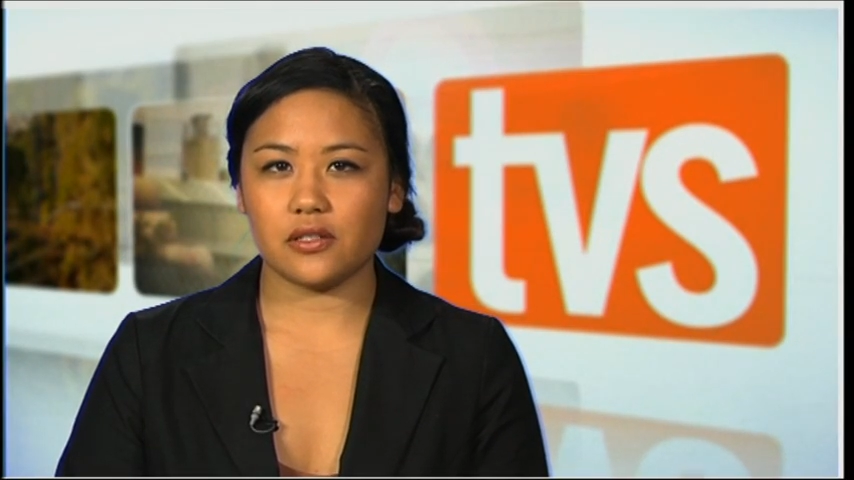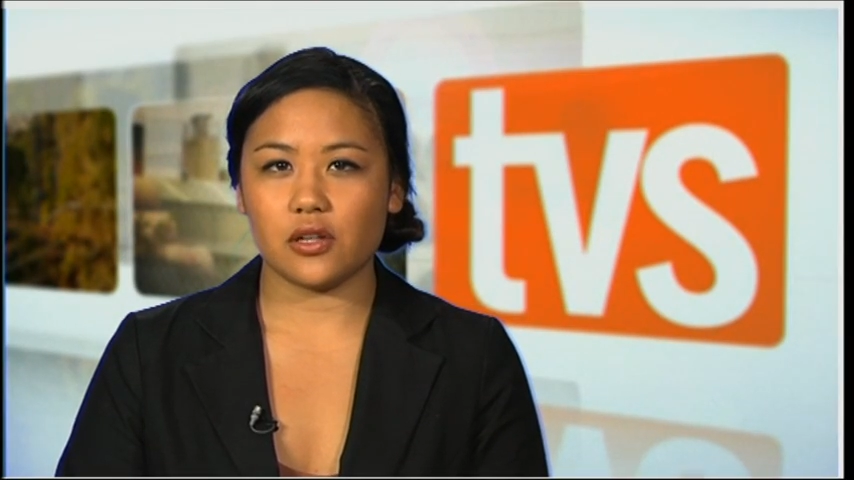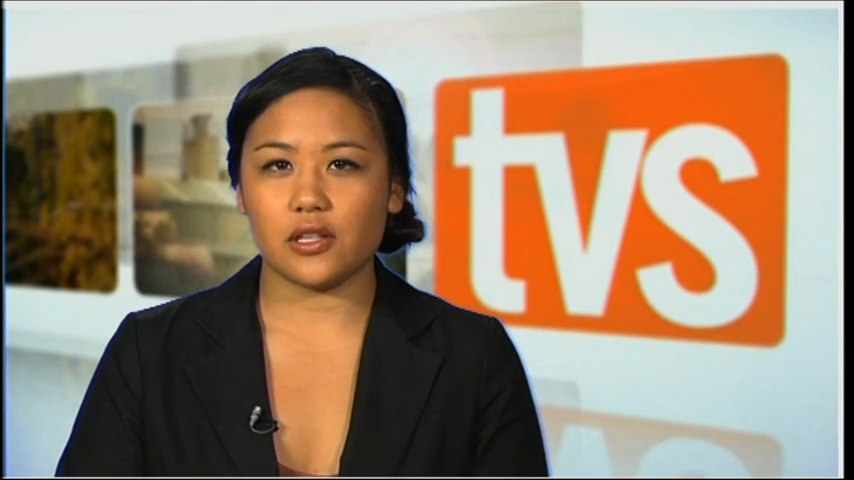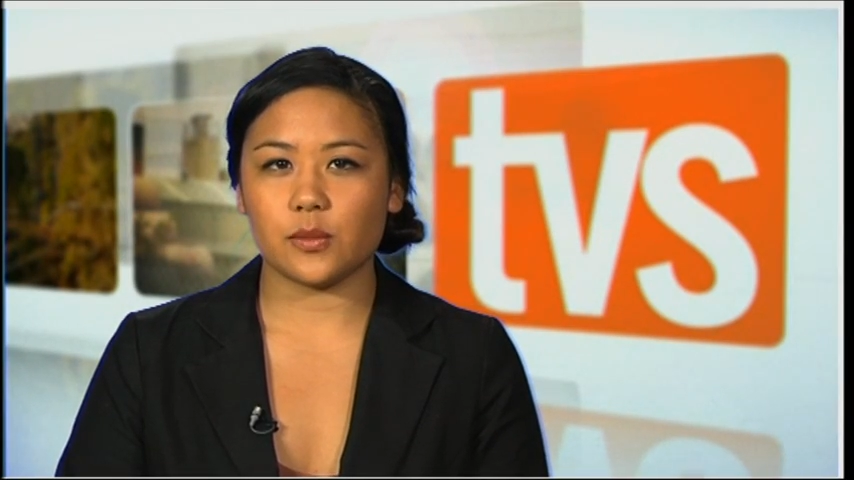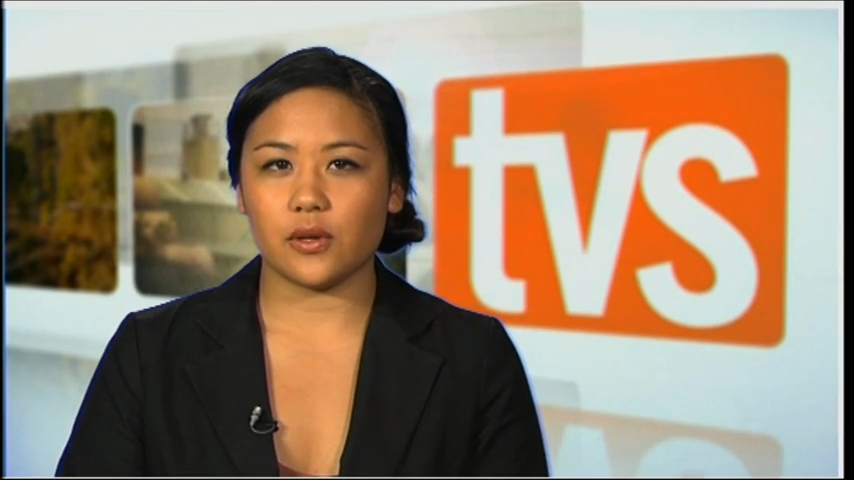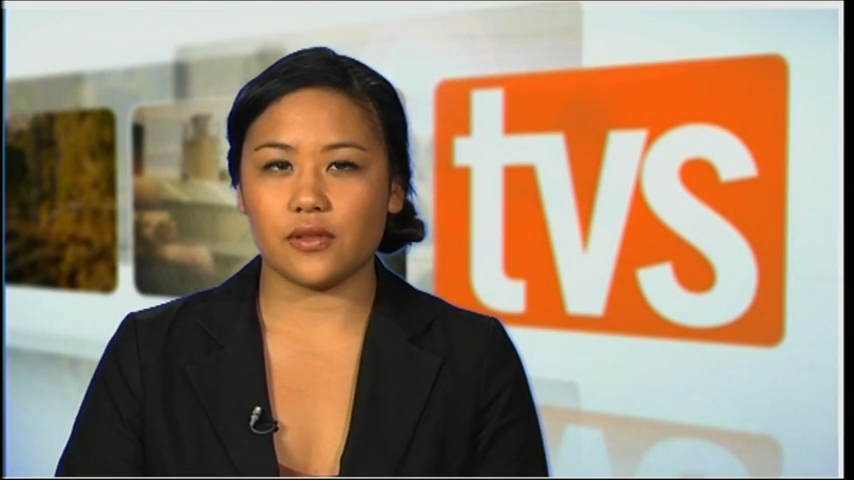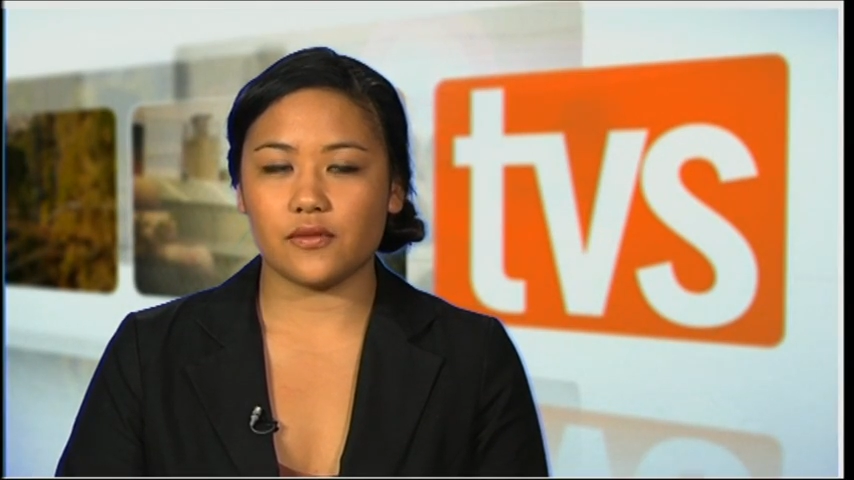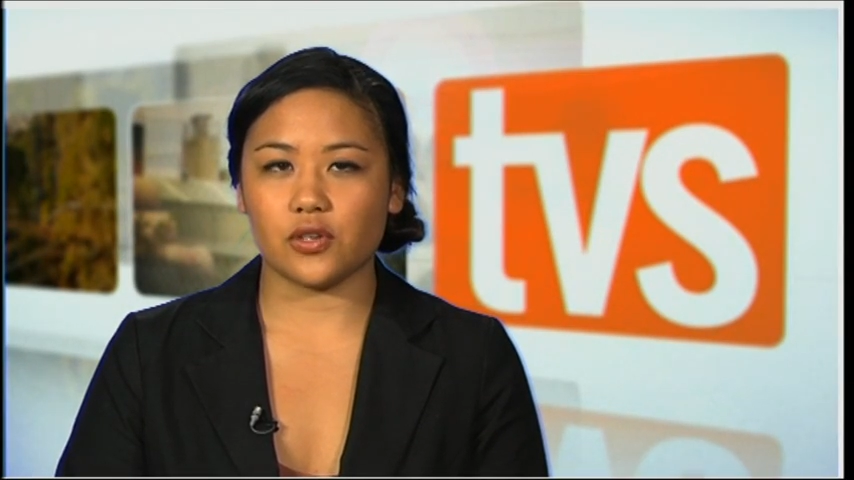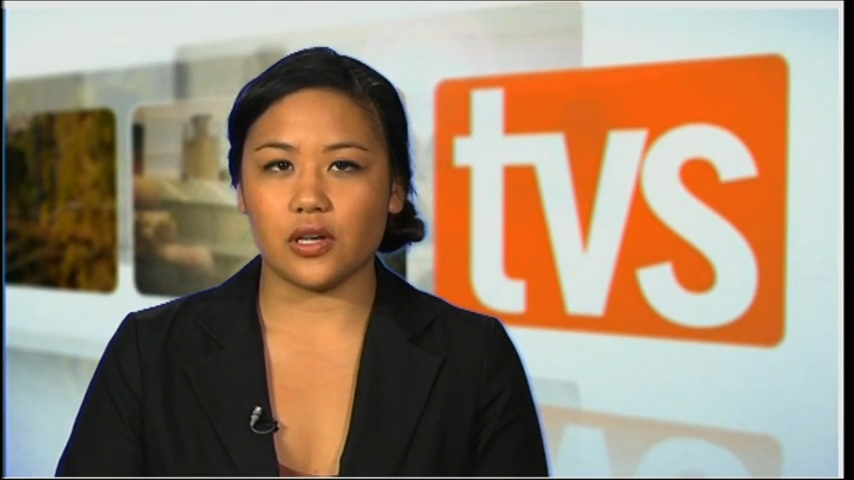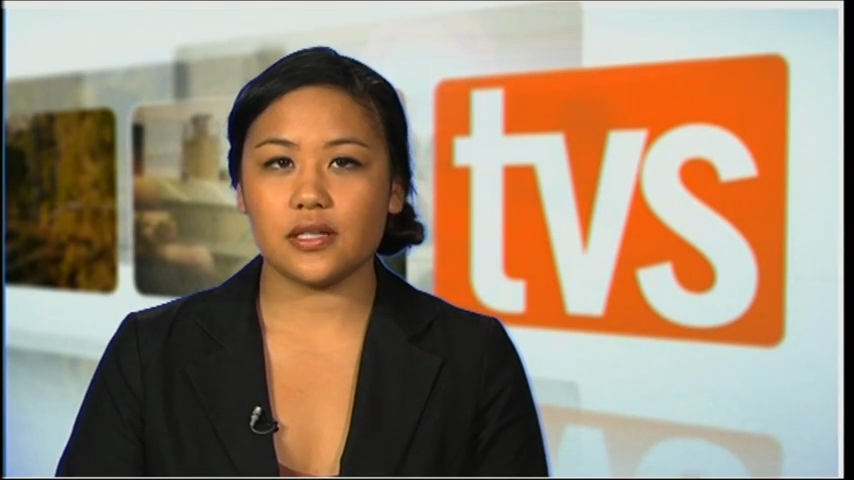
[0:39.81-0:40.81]
worth of
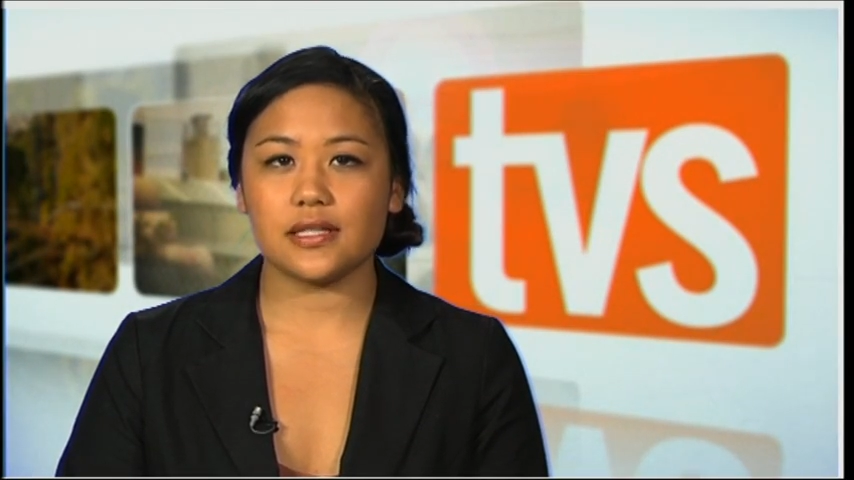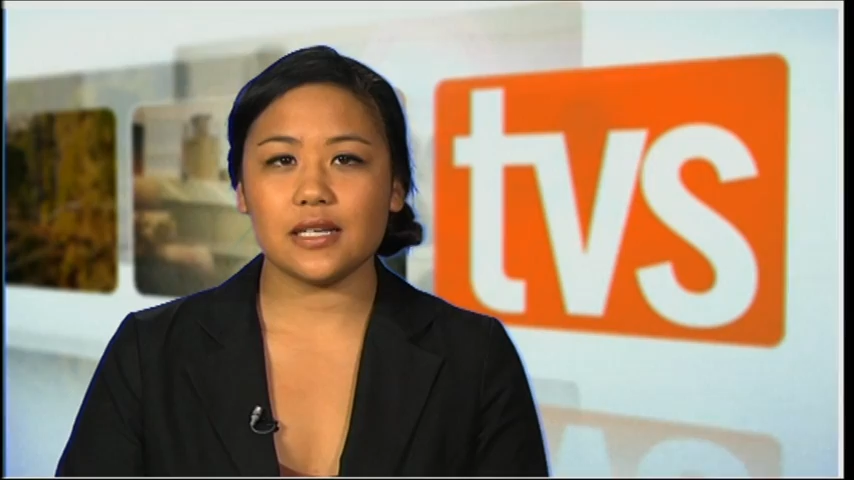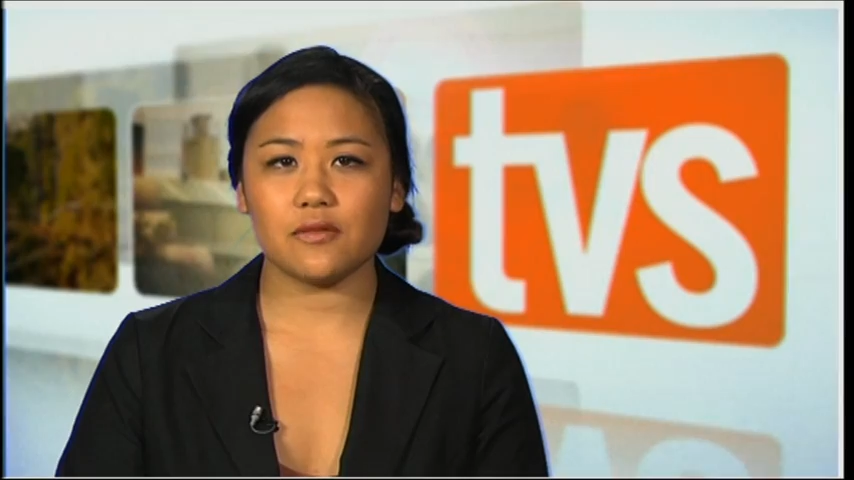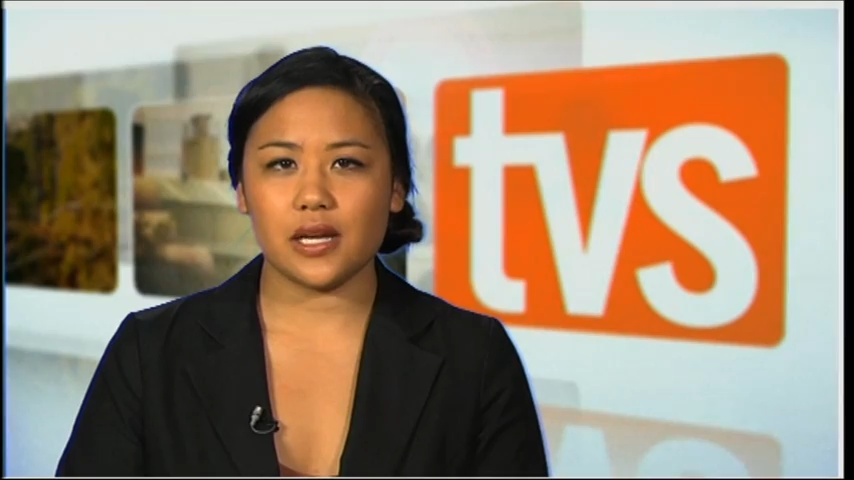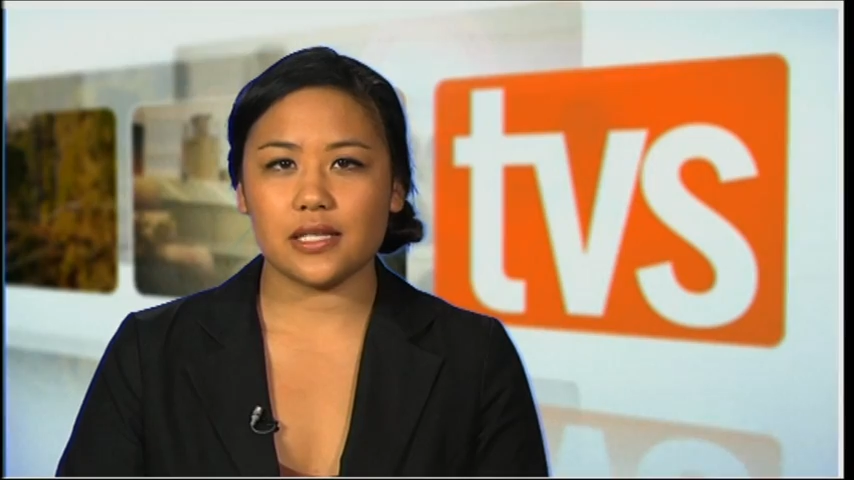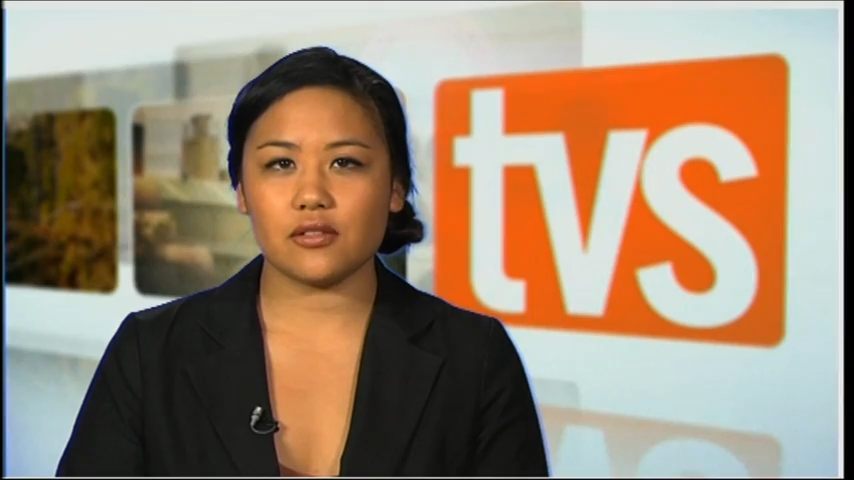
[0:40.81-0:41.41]
drugs in raids